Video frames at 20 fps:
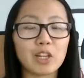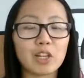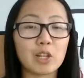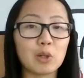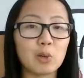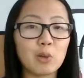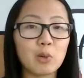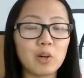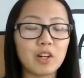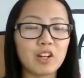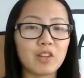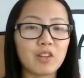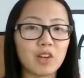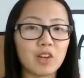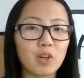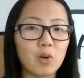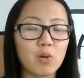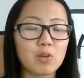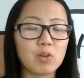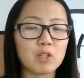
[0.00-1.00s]
ignored if
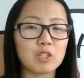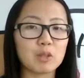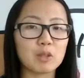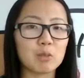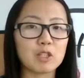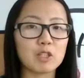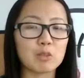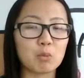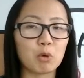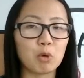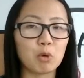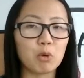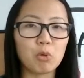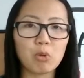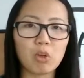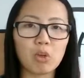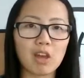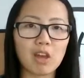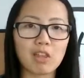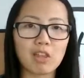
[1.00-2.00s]
I go into somebody's booth
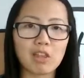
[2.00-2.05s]
and